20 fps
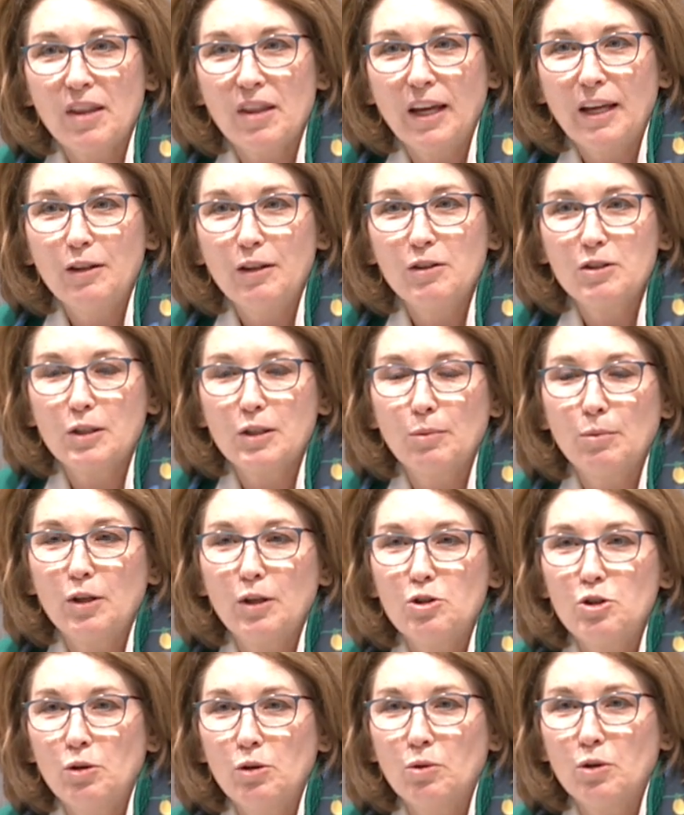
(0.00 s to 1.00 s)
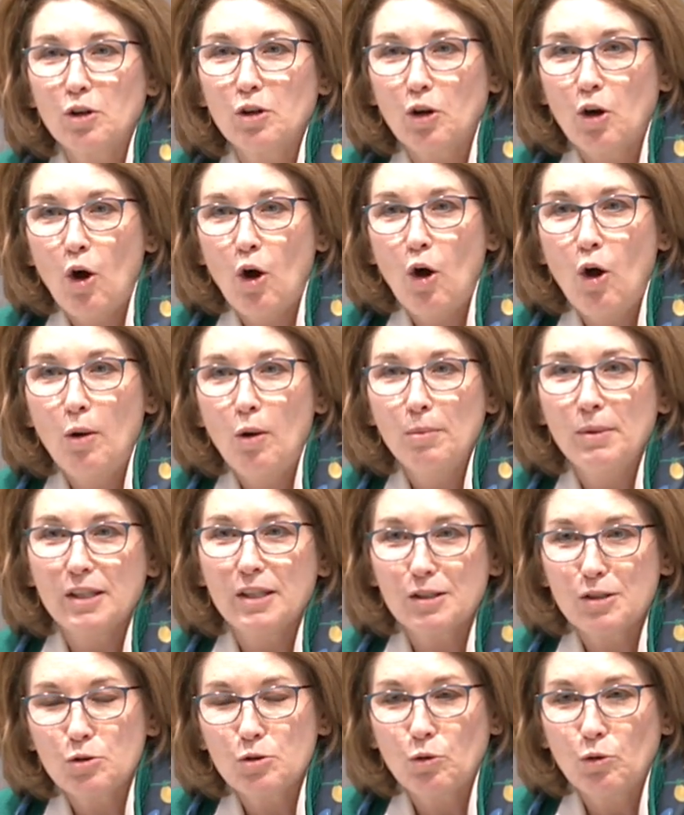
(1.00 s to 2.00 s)
thank you so much. You are the calm in
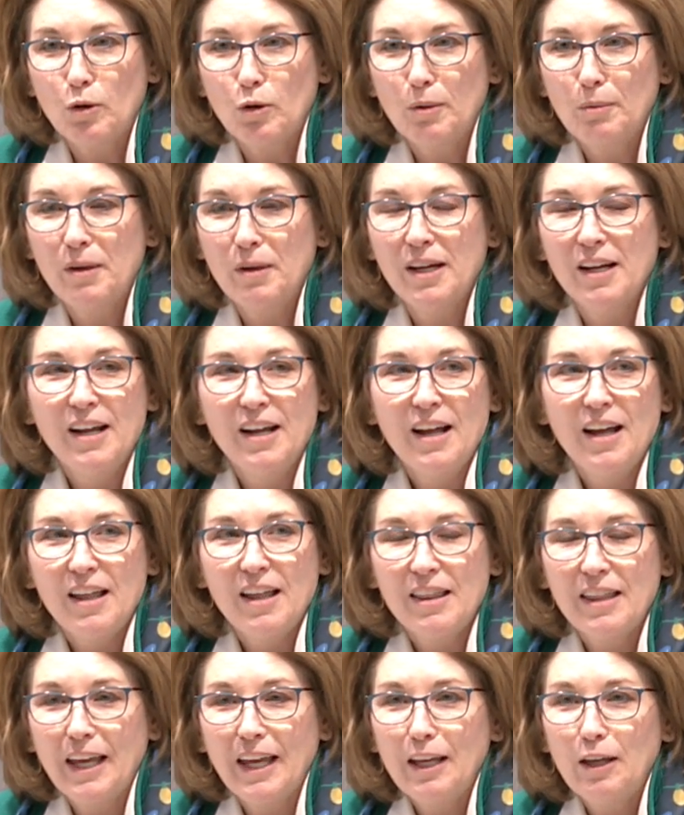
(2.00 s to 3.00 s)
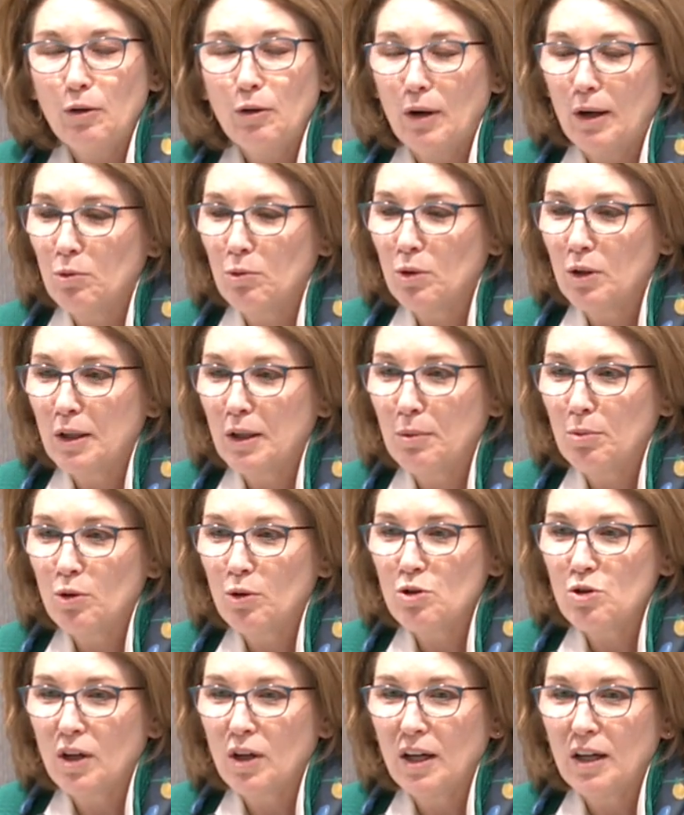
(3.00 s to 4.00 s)
the storm. Thank you. I really
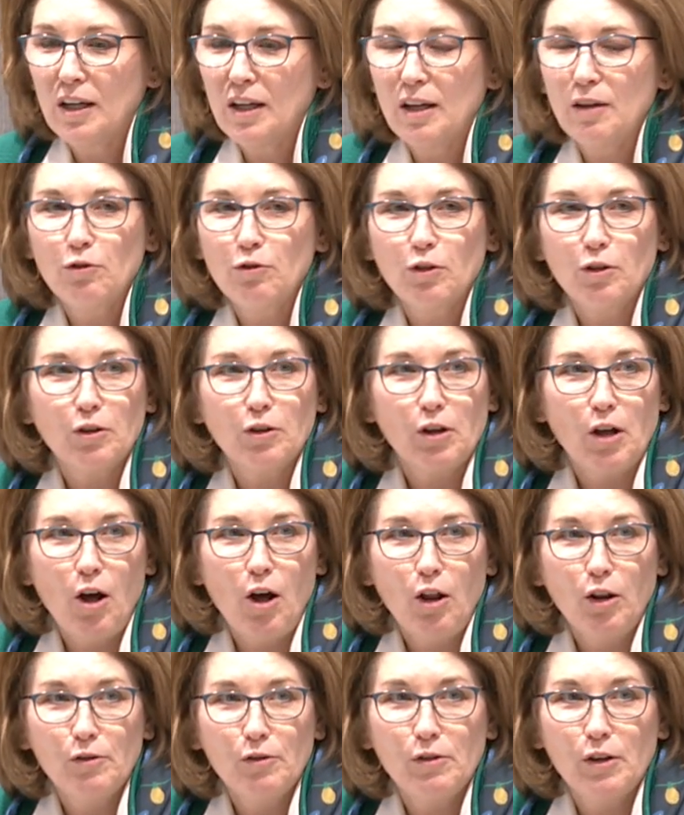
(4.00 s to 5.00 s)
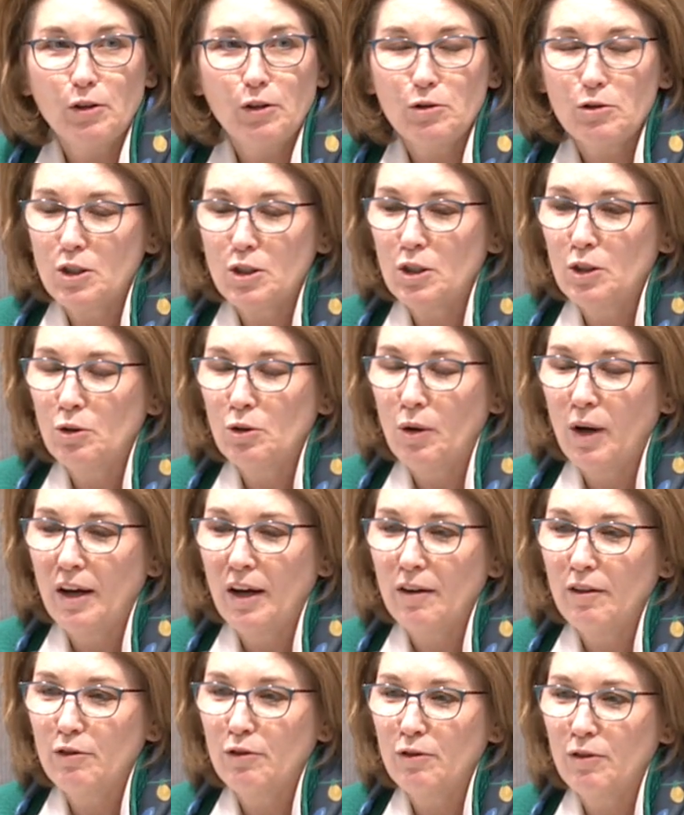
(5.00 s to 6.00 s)
appreciate it. And for all of those who
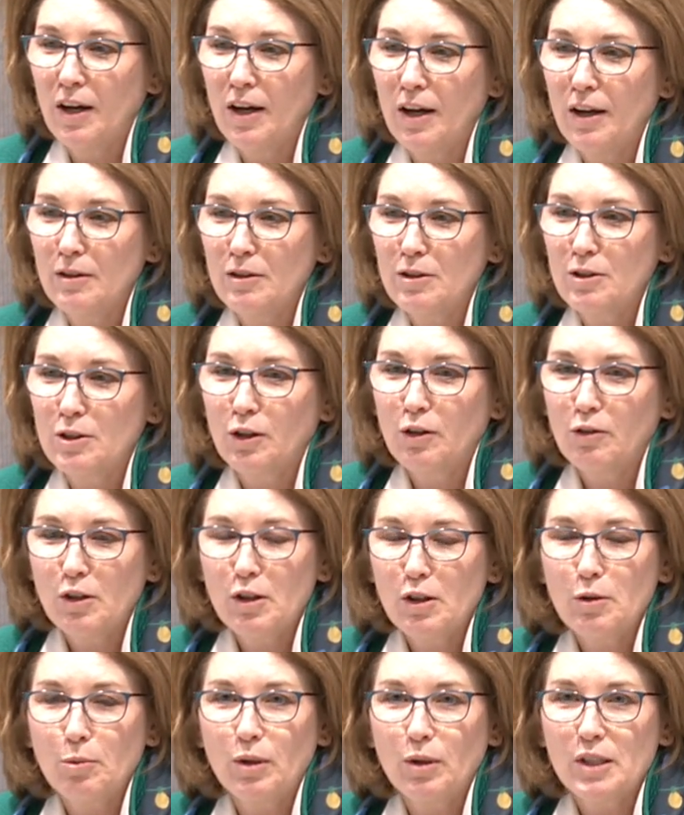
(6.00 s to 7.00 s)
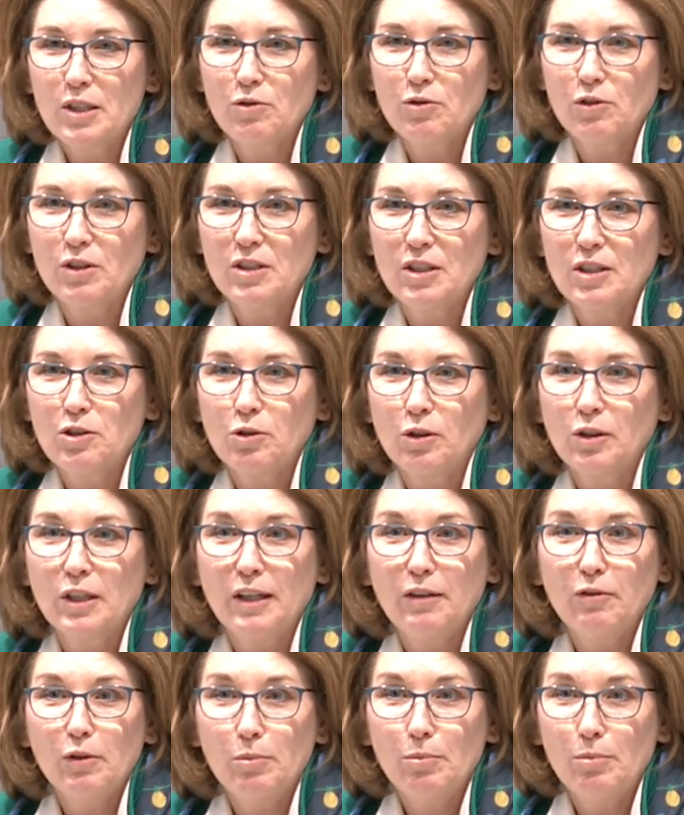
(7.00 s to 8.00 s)
have served in the Brentsville District,
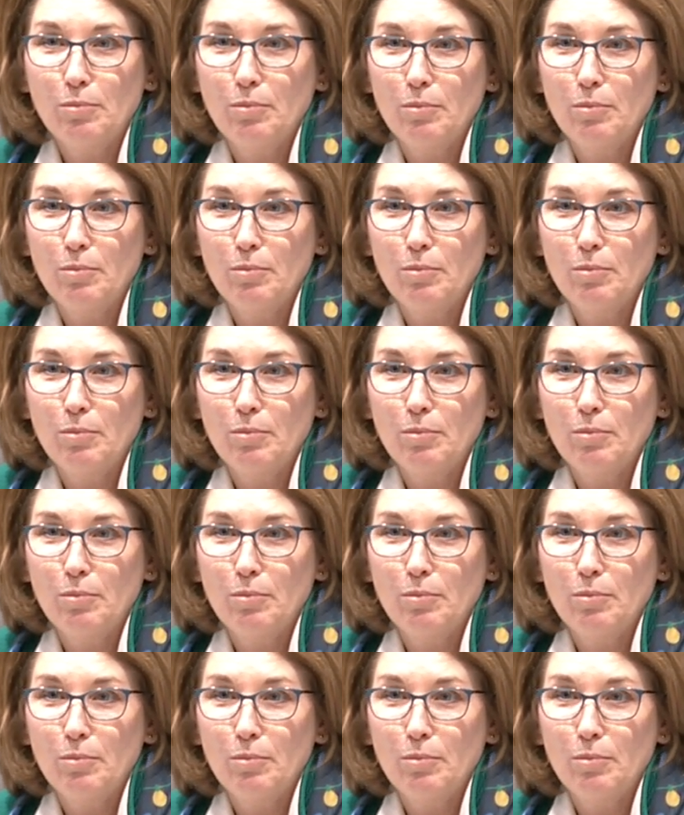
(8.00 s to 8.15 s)
even,